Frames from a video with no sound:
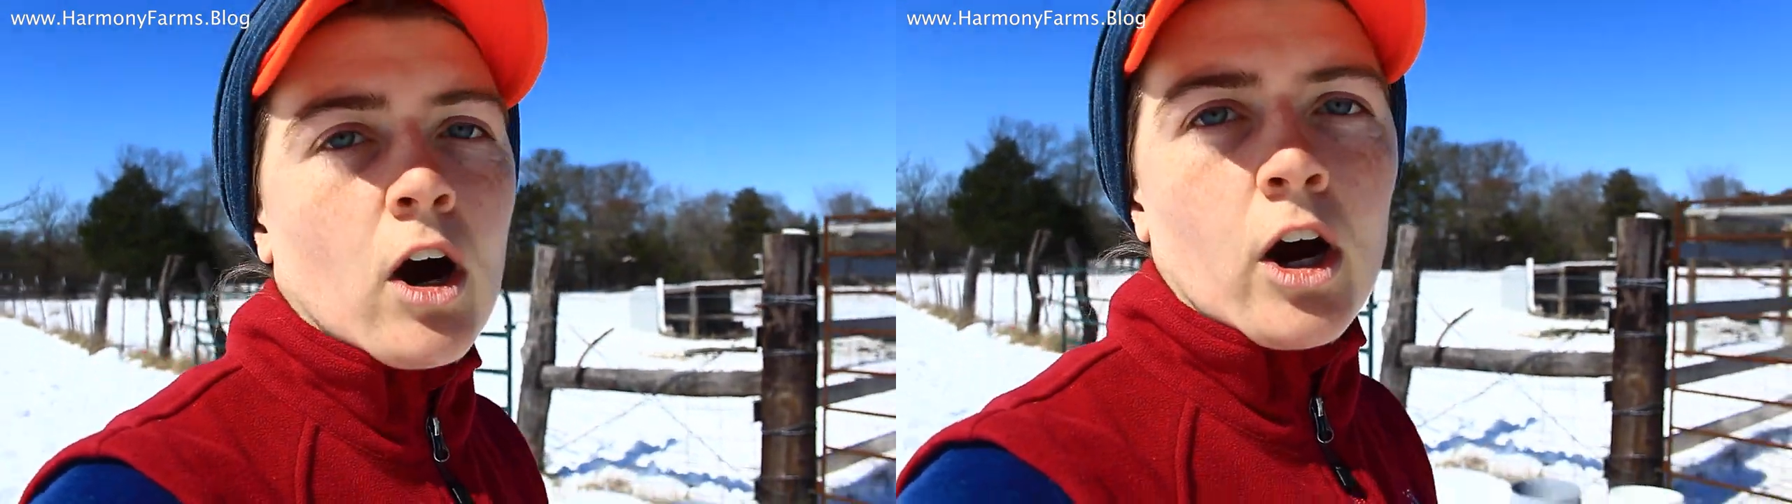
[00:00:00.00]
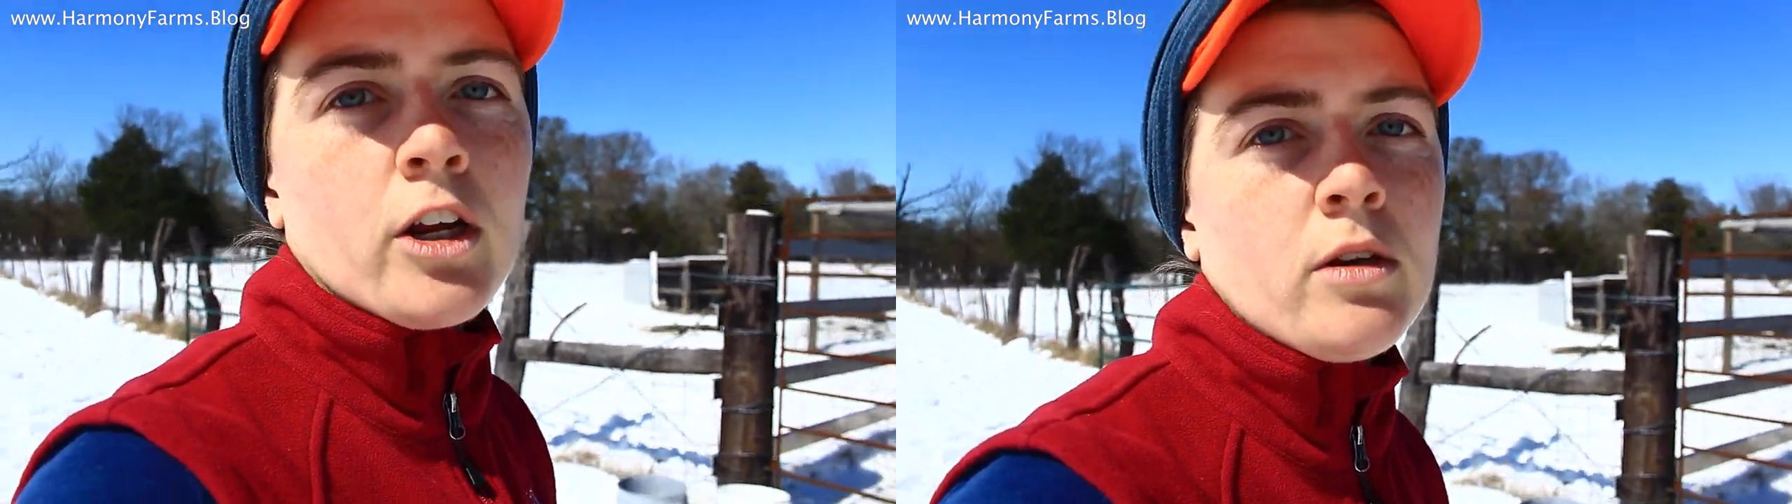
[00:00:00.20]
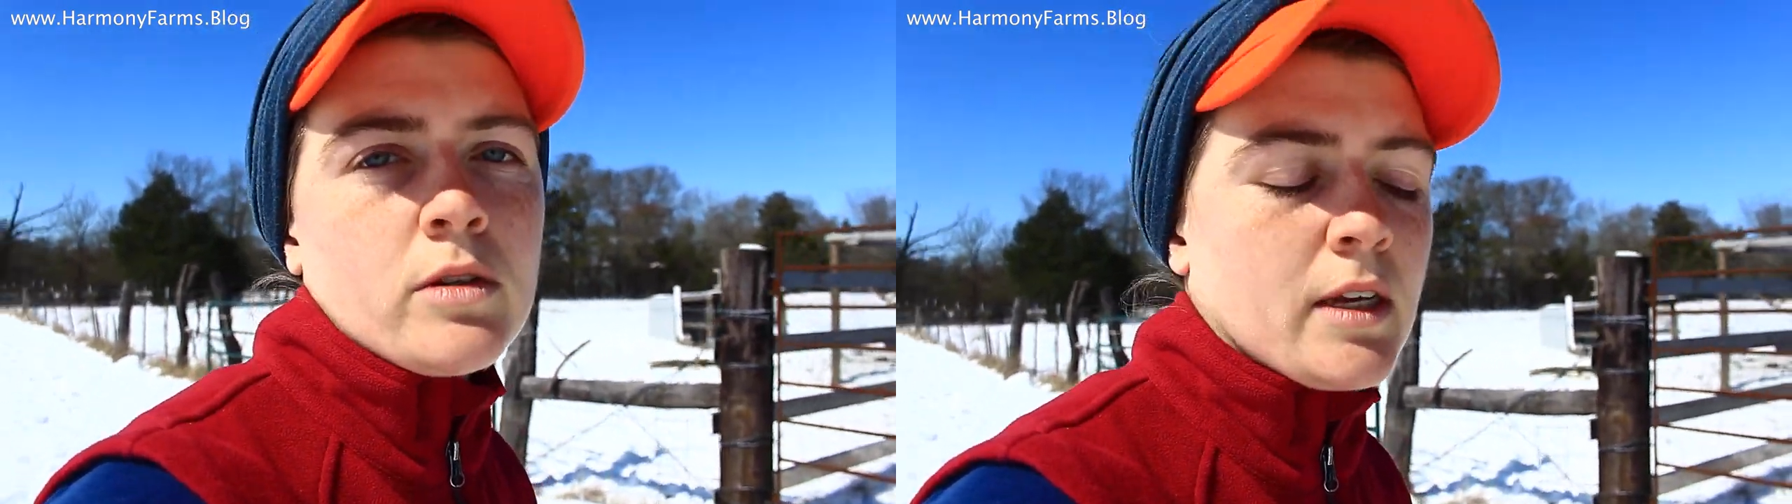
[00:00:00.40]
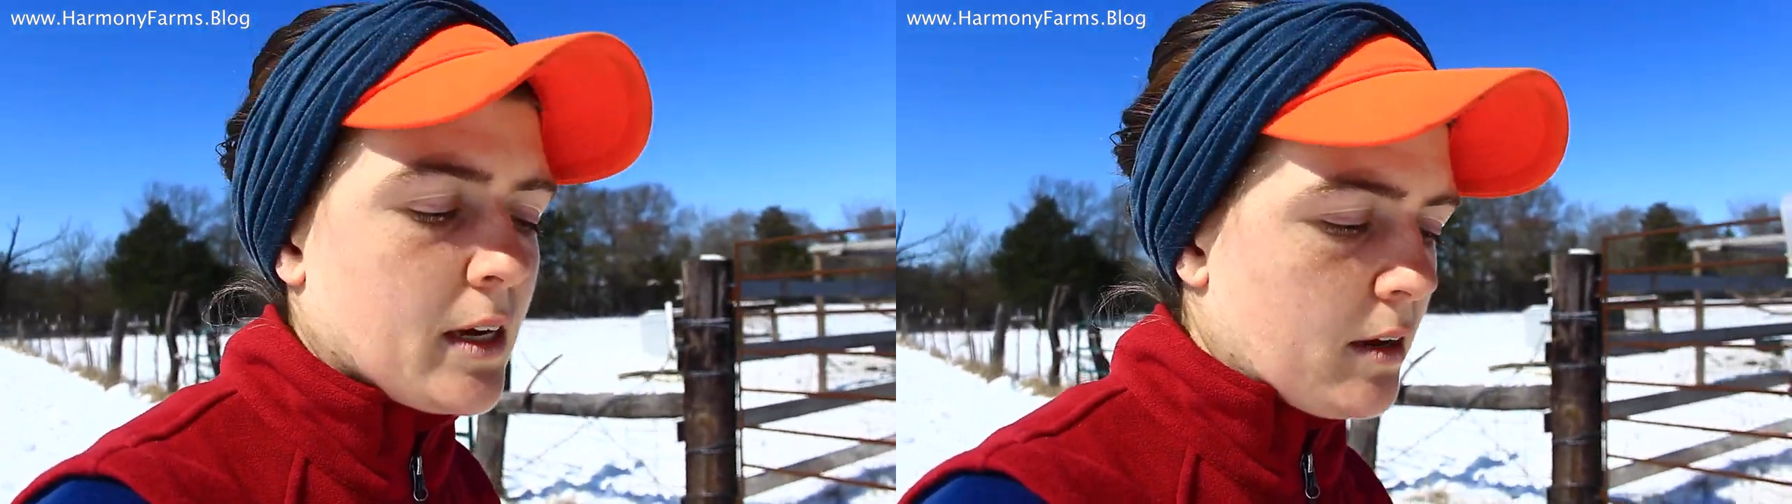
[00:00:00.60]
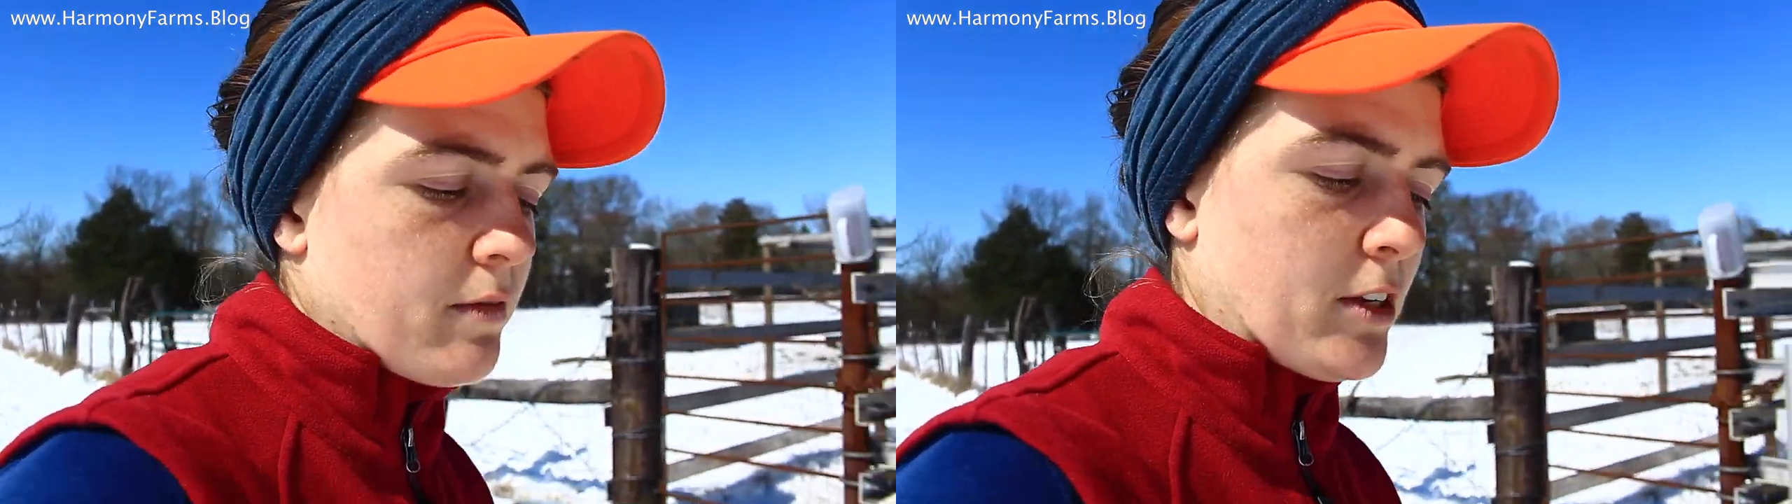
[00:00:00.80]
are
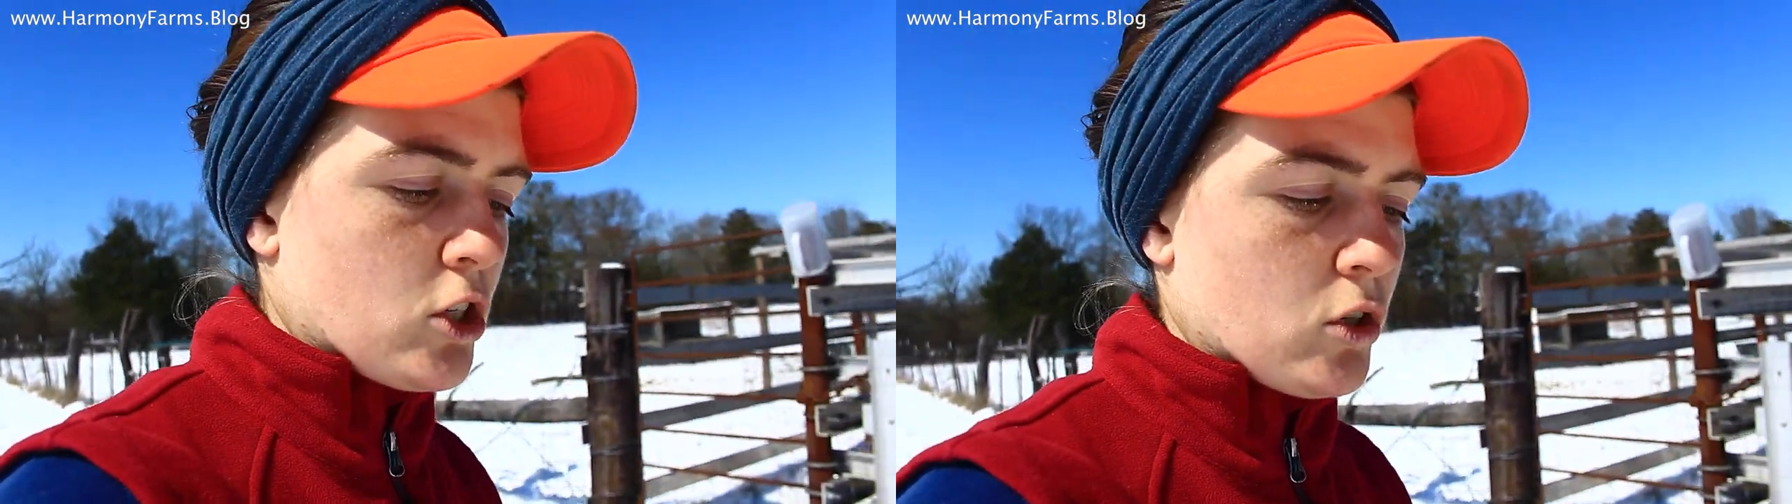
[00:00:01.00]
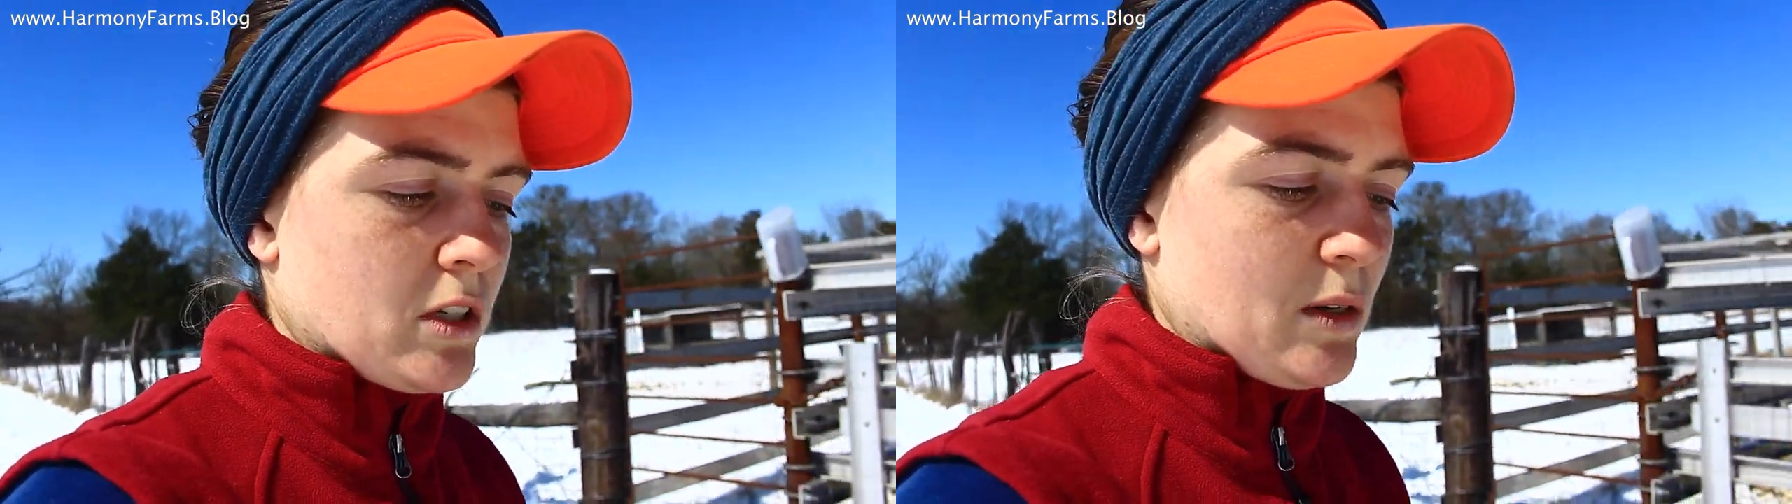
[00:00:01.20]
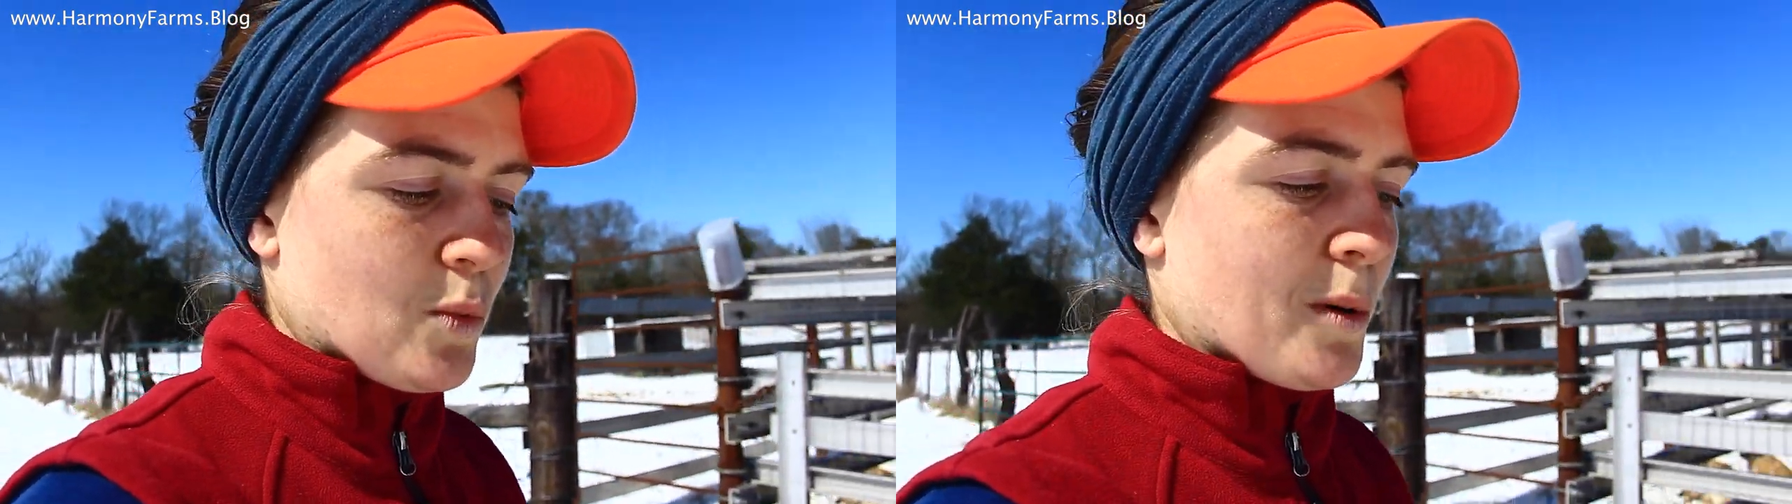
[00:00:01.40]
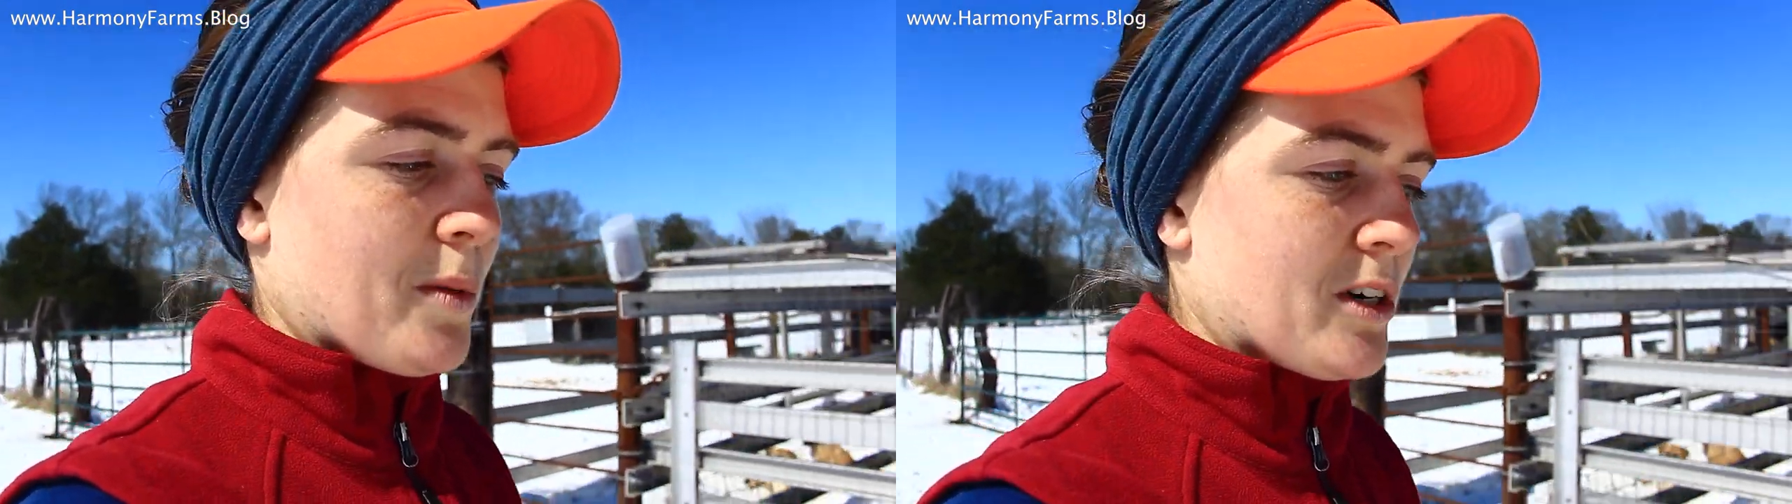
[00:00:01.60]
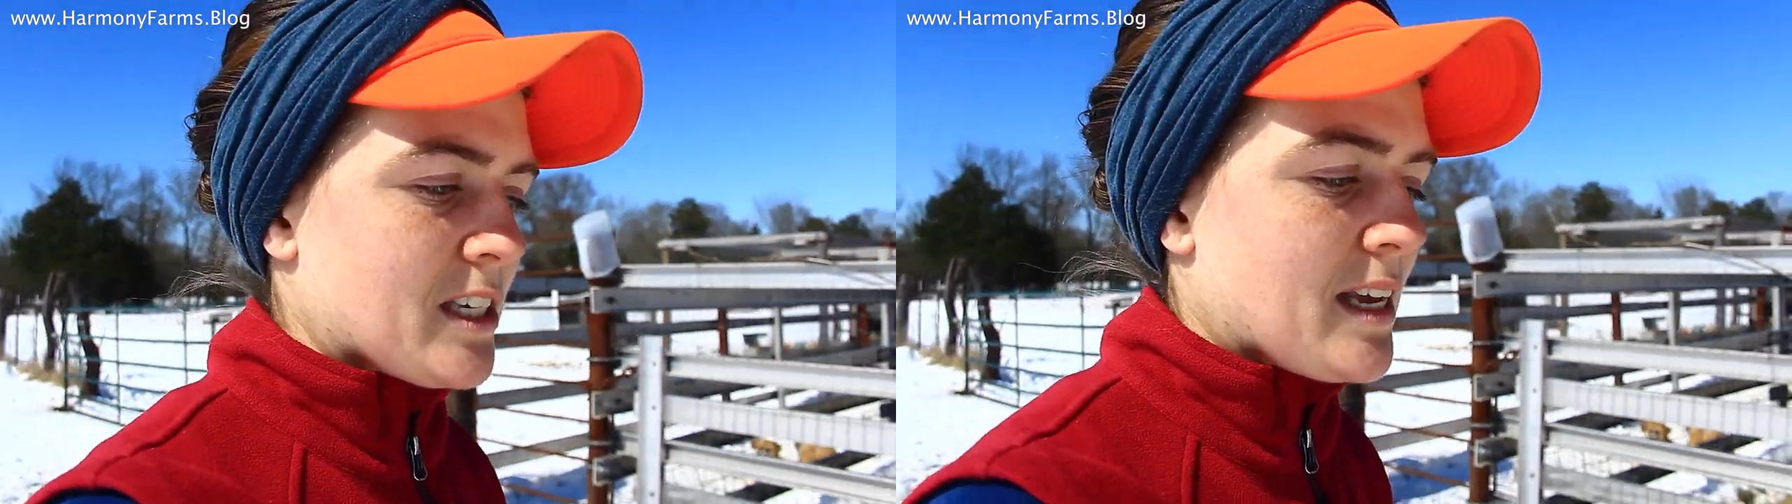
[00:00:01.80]
using conventional
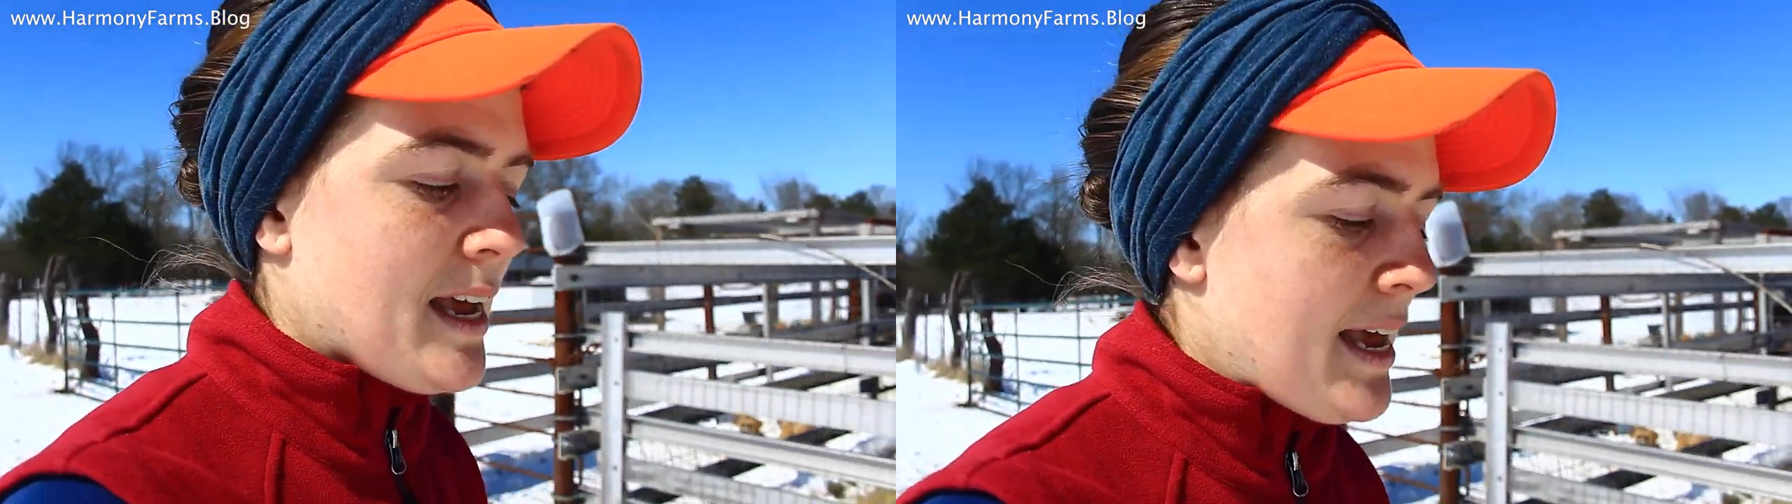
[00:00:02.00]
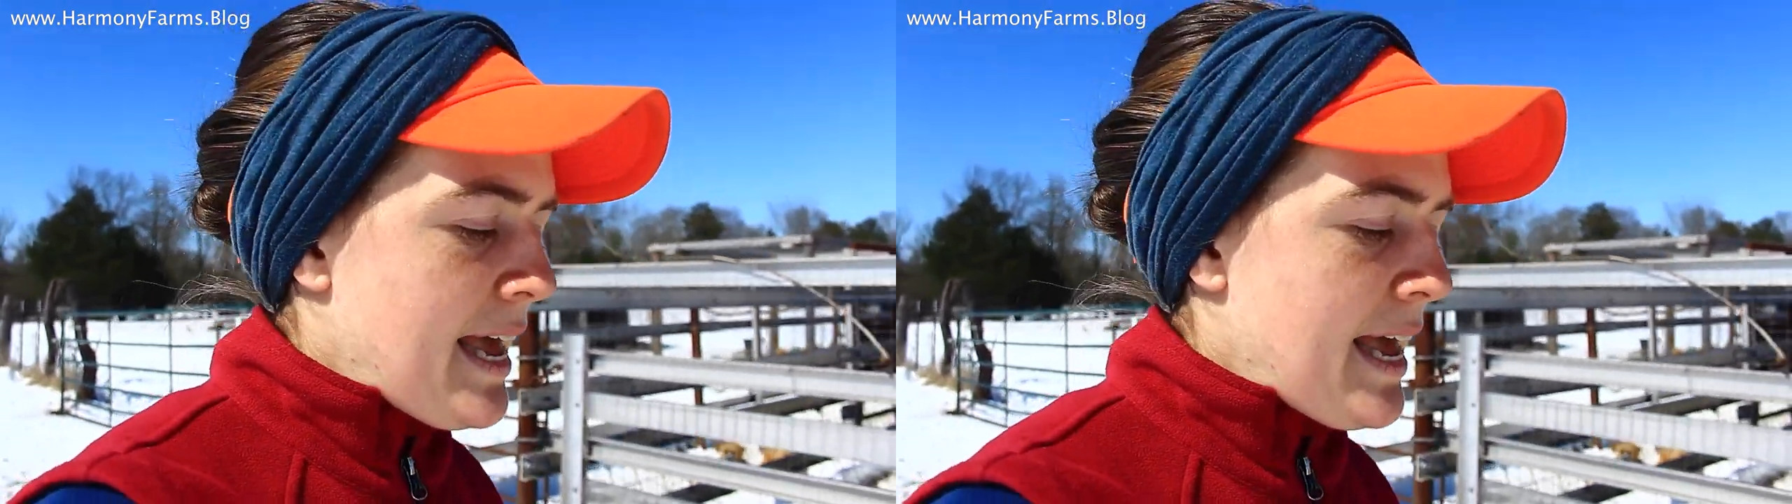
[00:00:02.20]
dewormers.